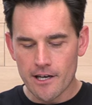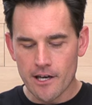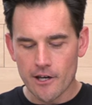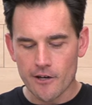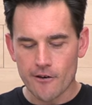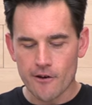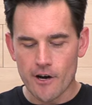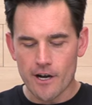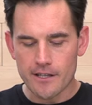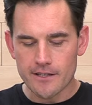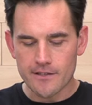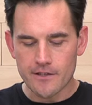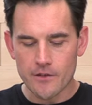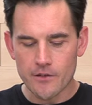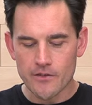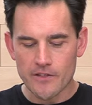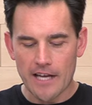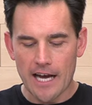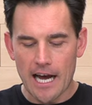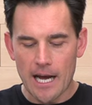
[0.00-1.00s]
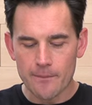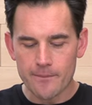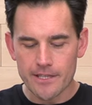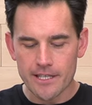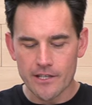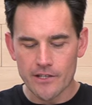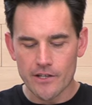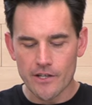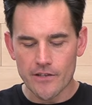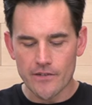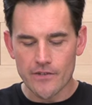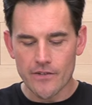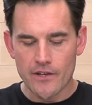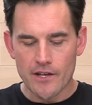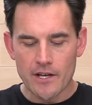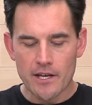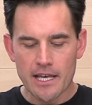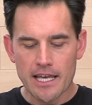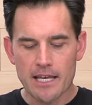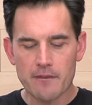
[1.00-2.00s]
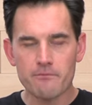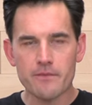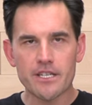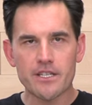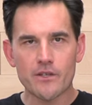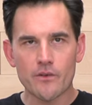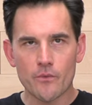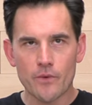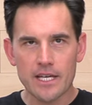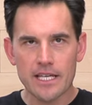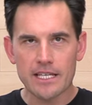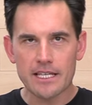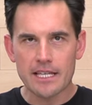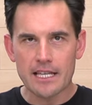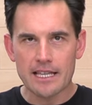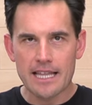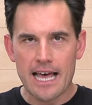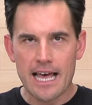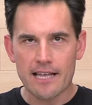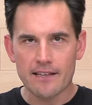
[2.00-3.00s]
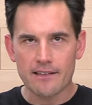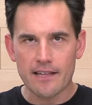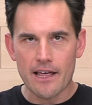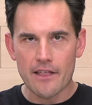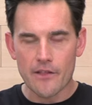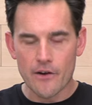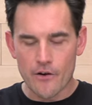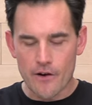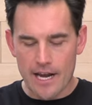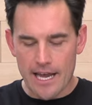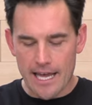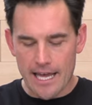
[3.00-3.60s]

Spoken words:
across those top digits. In between that leather